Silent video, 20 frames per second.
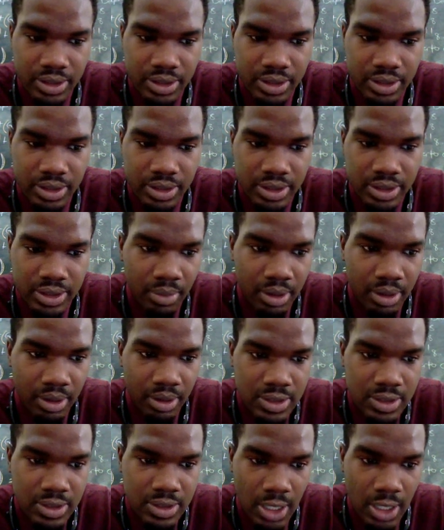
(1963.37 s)
but the
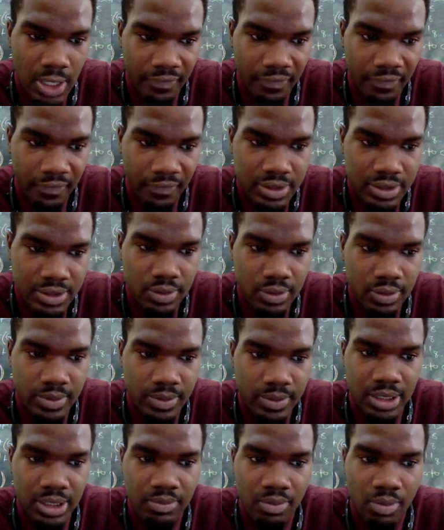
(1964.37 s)
sum of these two regions
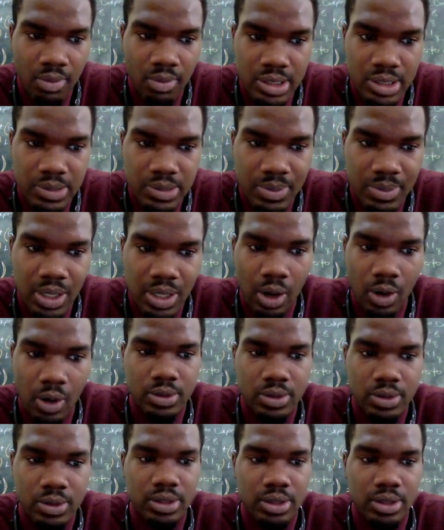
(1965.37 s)
must be the outer